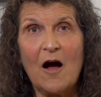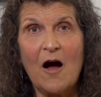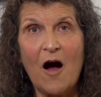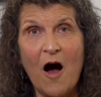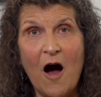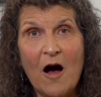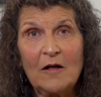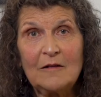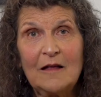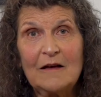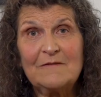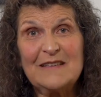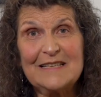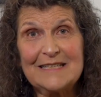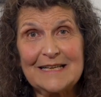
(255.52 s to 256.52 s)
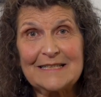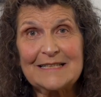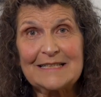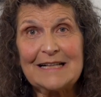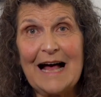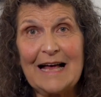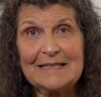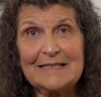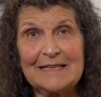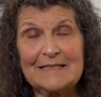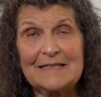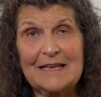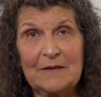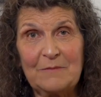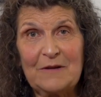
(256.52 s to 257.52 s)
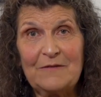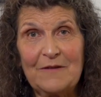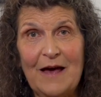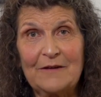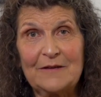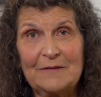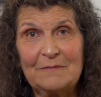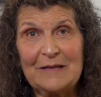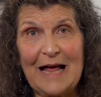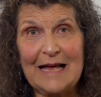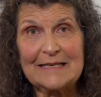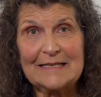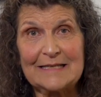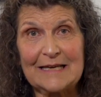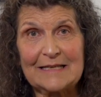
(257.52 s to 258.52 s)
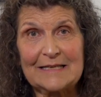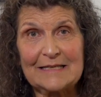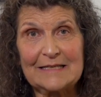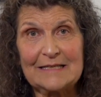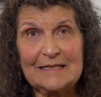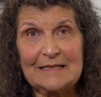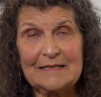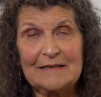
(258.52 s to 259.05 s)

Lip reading: All of the 6 classes can be found in plastics.